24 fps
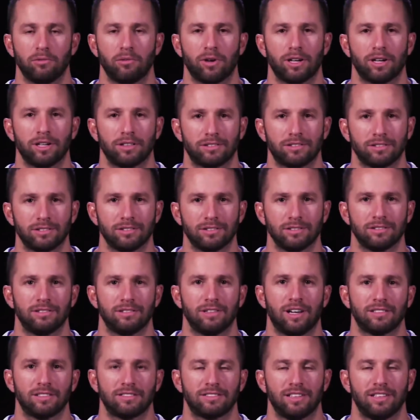You wanted to
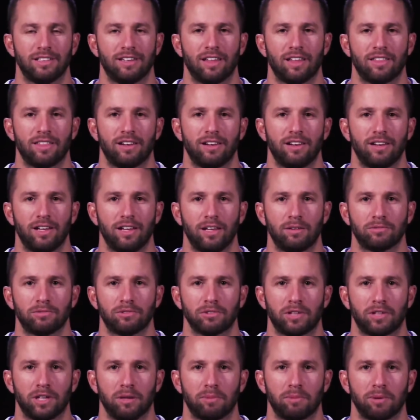not say nothing to him,
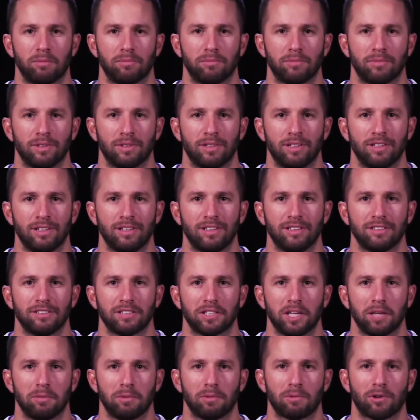to keep
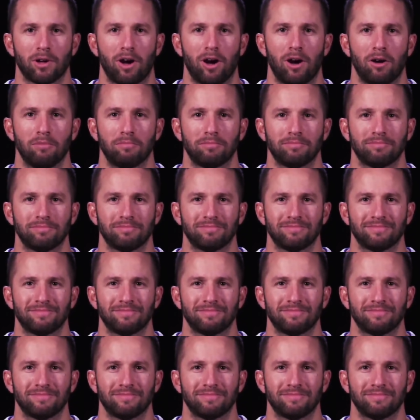him calm.